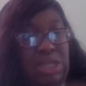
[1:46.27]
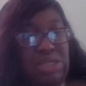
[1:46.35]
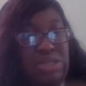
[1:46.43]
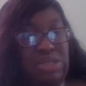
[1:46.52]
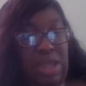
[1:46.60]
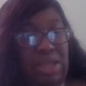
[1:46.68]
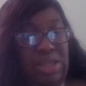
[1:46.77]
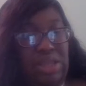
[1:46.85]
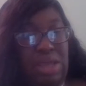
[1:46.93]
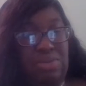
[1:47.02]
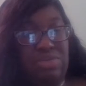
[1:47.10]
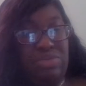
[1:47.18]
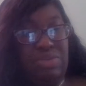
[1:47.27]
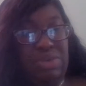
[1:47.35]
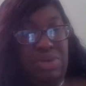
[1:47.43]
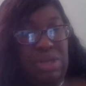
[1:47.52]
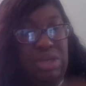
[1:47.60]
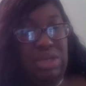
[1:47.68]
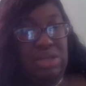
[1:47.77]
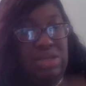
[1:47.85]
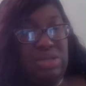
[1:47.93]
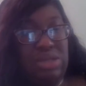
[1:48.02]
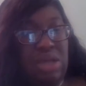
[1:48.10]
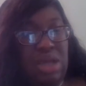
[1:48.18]
edges. Like that would be
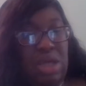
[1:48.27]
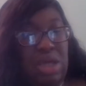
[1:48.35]
ridiculous.